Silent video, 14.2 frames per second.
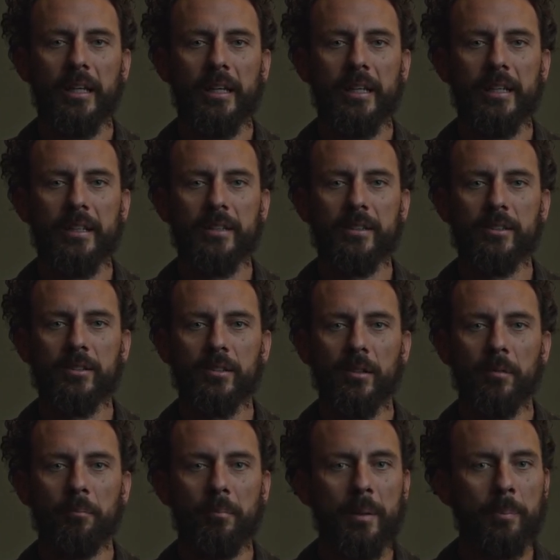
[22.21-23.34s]
is
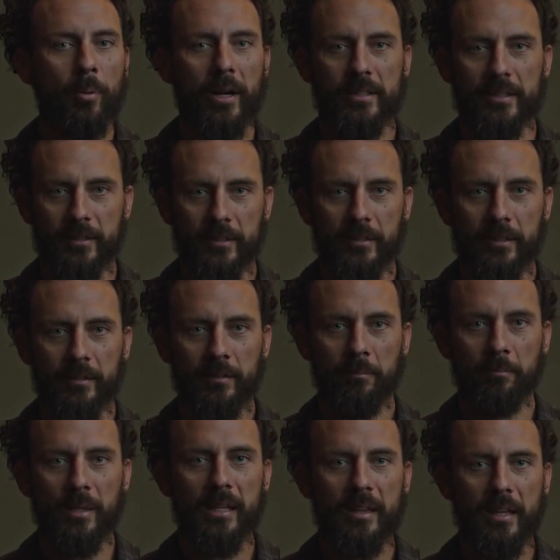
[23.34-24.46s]
be present,
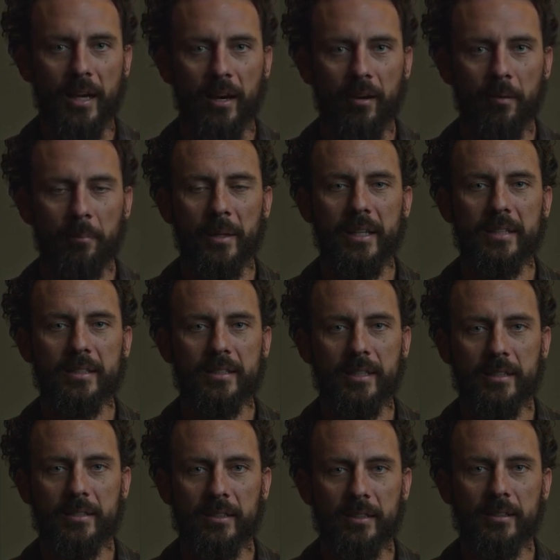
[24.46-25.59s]
be there, be
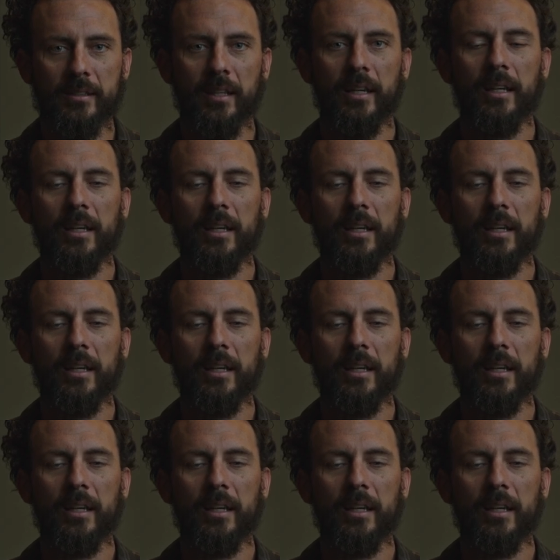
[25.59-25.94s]
consistent,